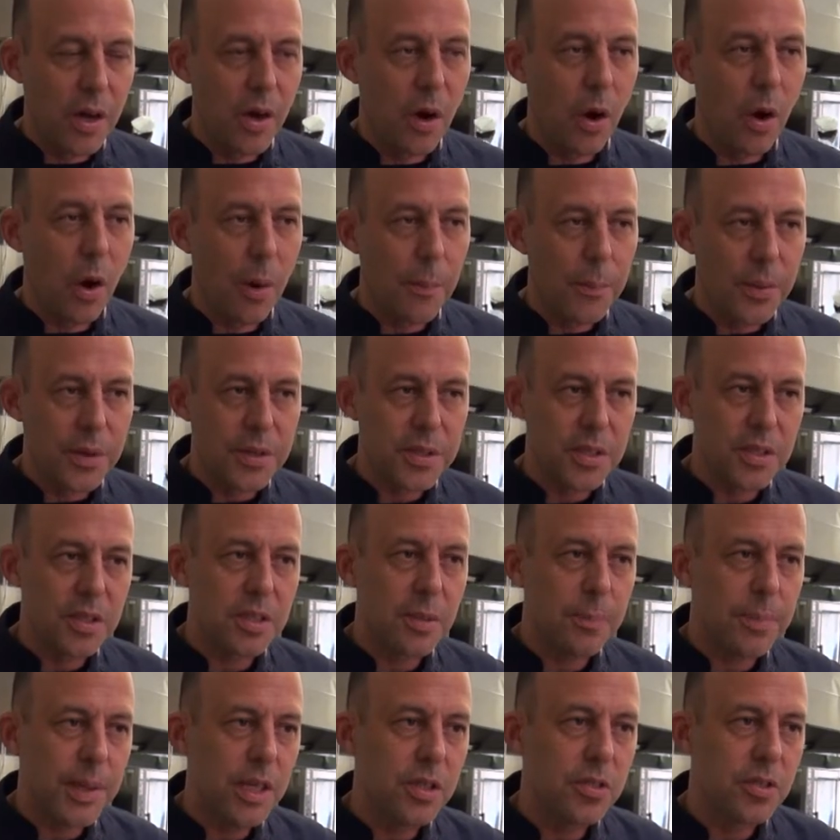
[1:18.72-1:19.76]
our
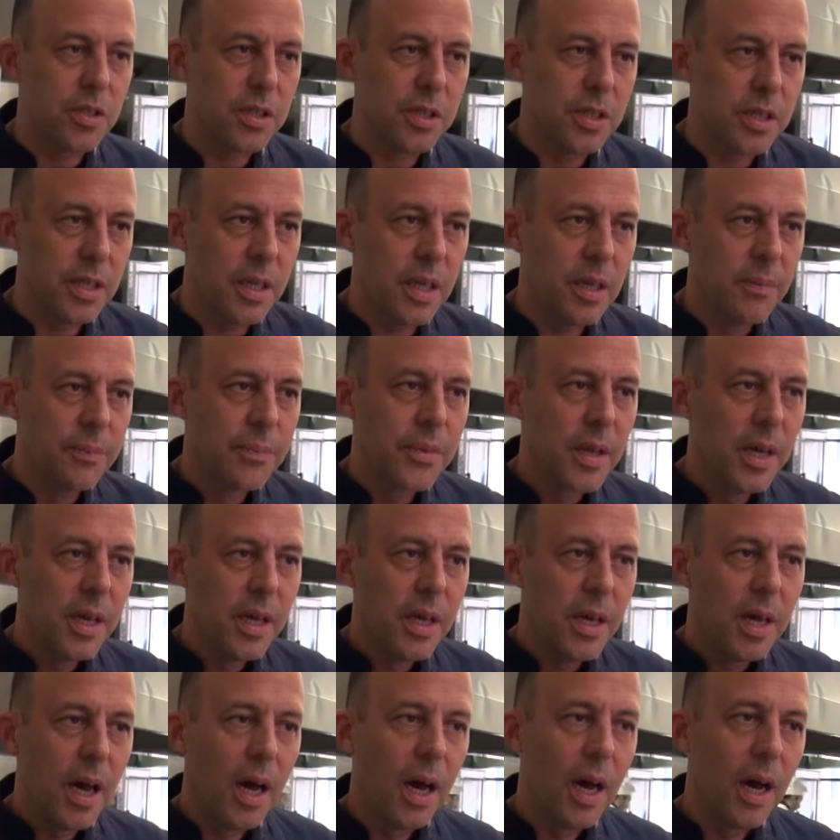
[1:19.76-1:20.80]
participation
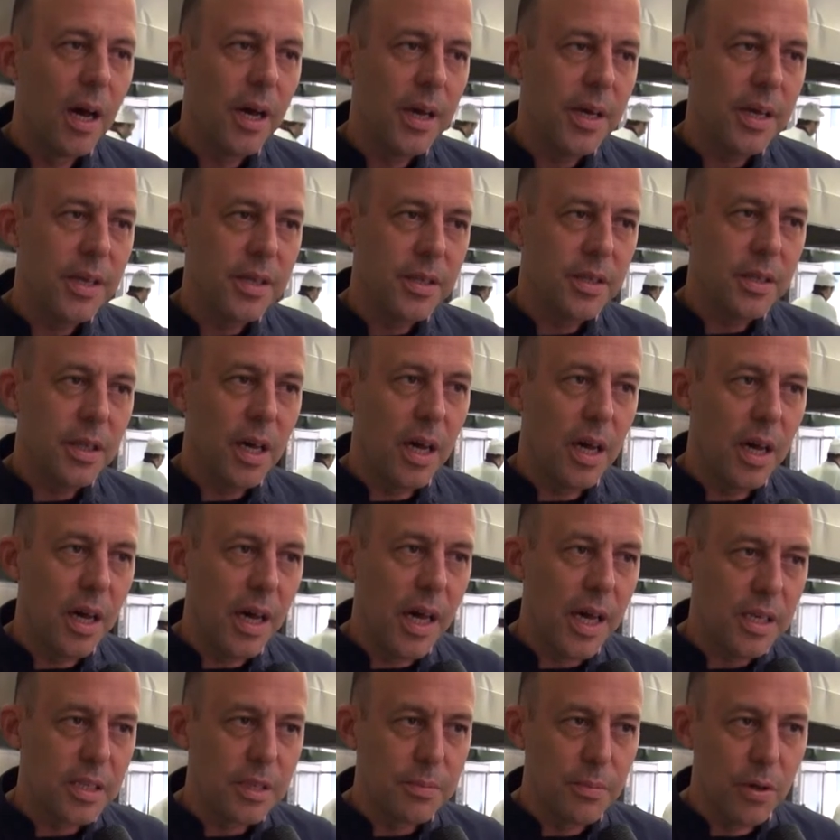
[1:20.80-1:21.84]
in
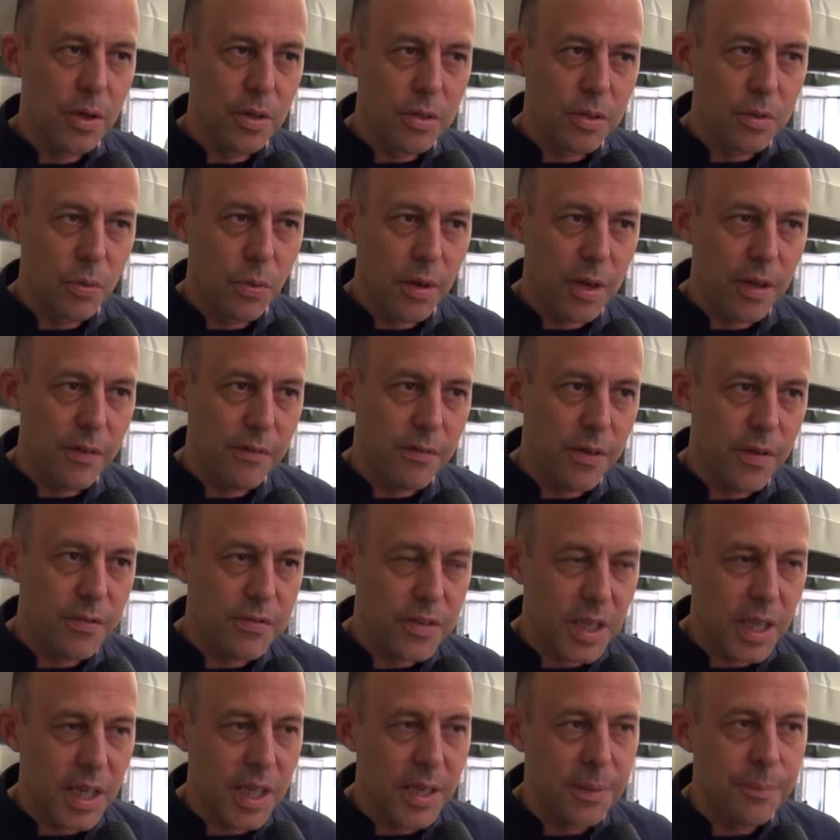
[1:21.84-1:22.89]
Expo
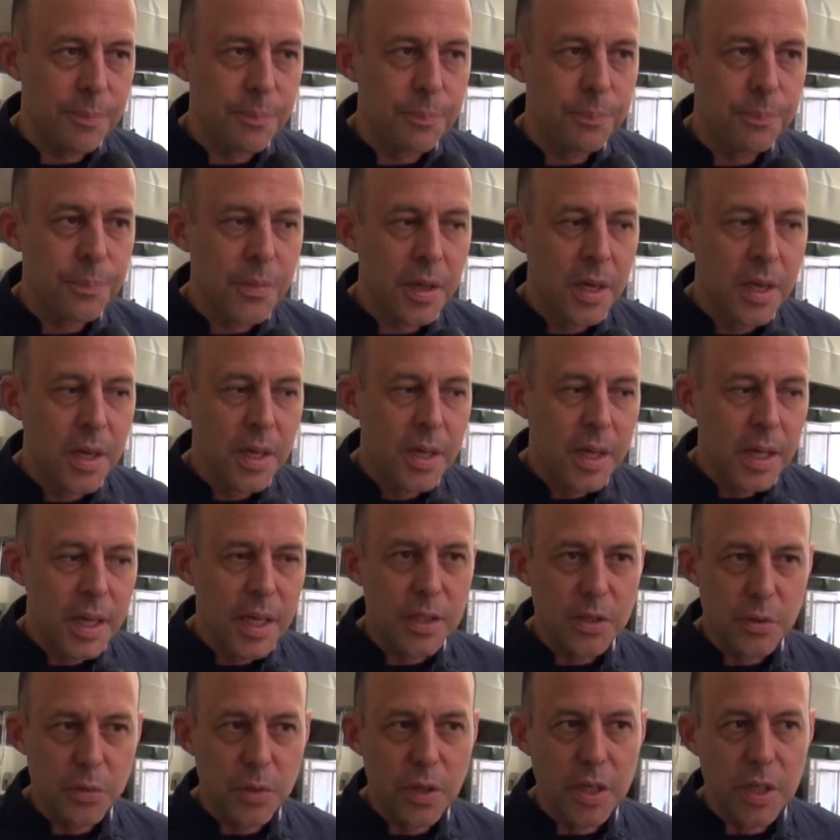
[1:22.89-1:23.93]
2015
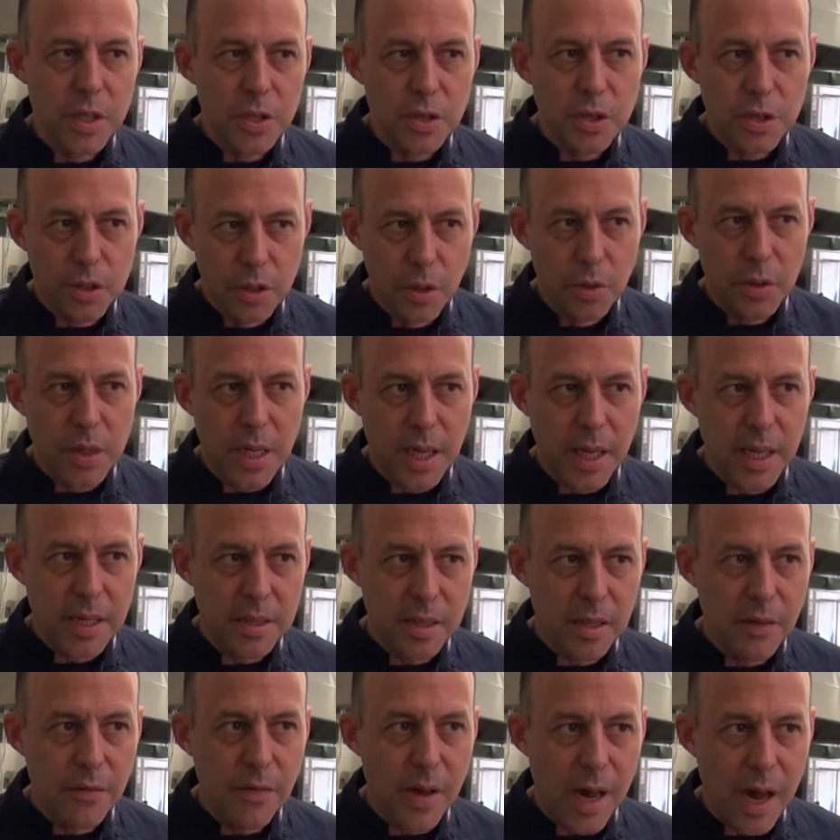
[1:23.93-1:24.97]
is really a
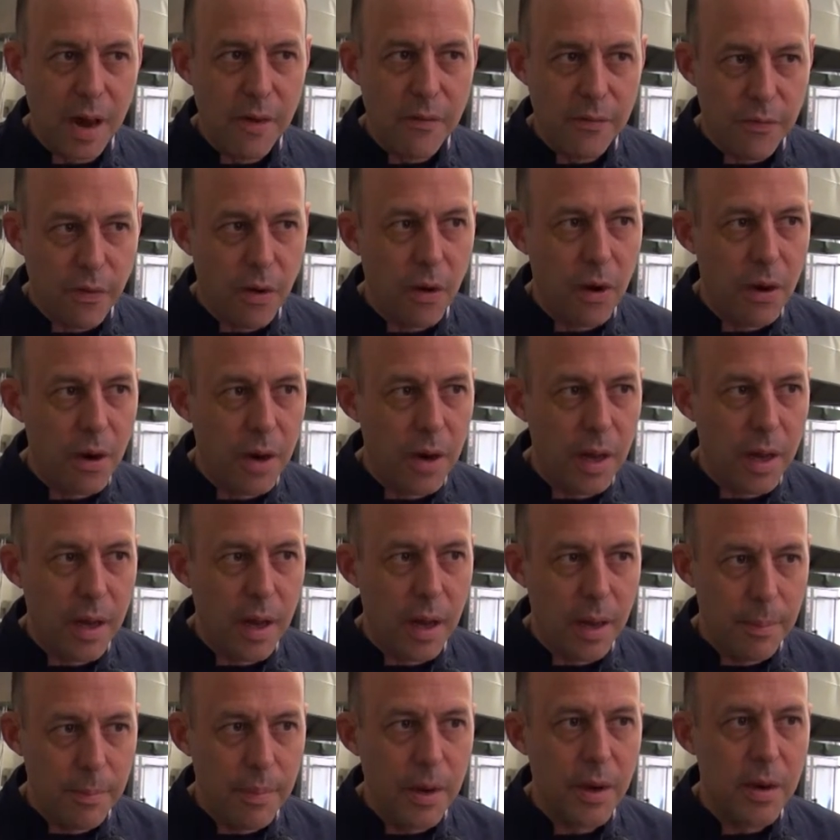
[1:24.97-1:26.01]
showcase of how far
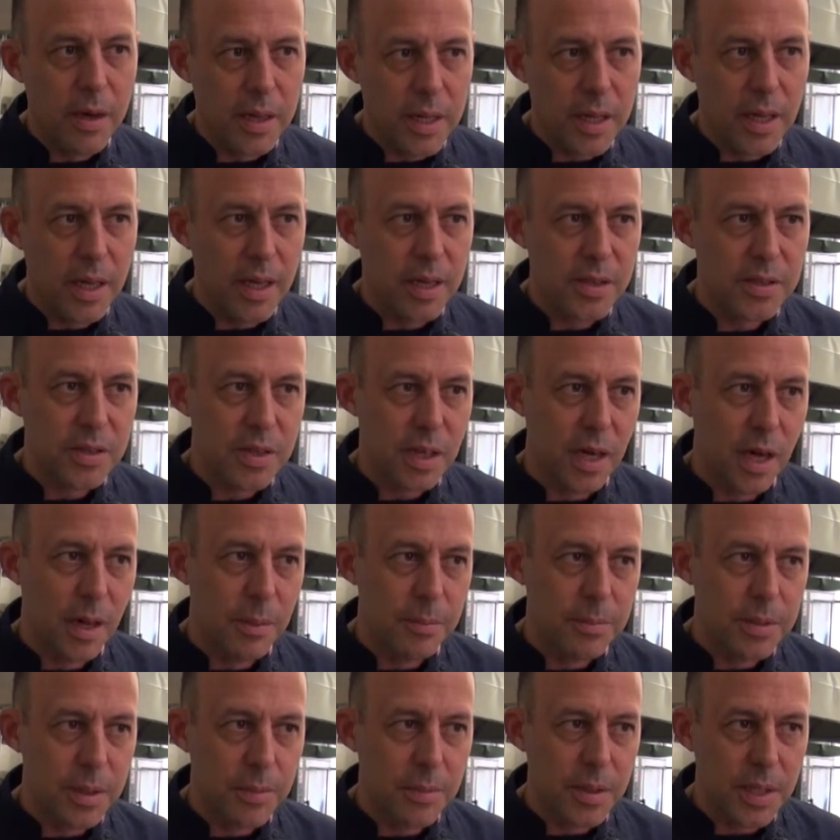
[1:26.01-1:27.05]
America has
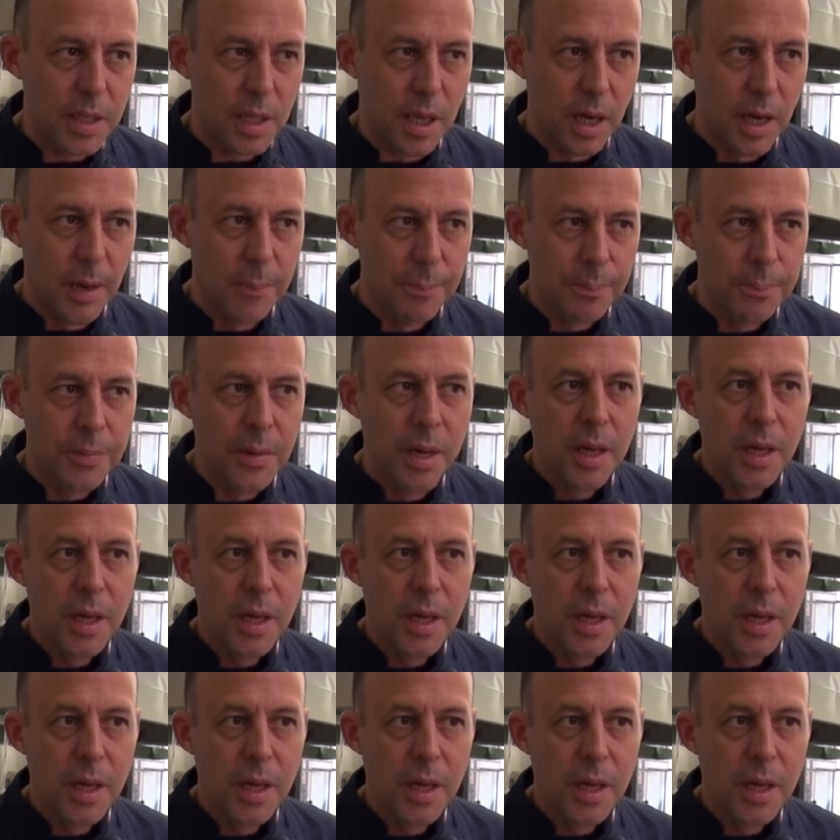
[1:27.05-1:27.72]
come to become